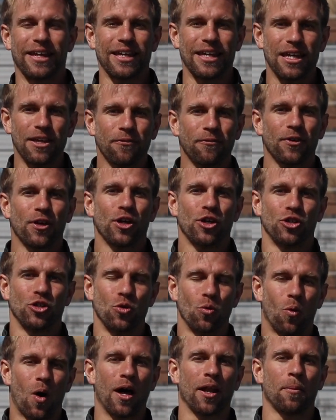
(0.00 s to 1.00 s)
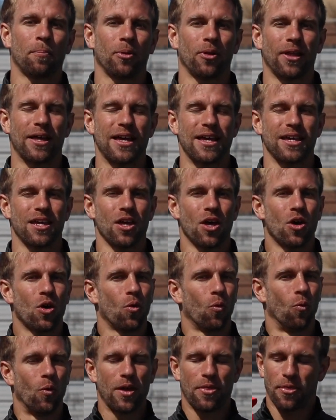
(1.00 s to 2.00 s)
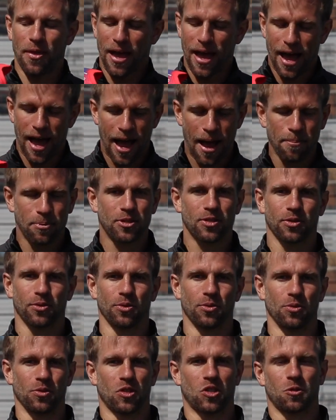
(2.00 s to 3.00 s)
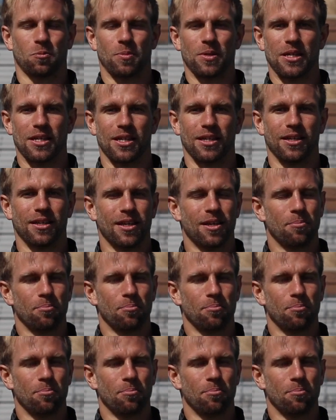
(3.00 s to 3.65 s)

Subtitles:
if you want to play with absolute speed,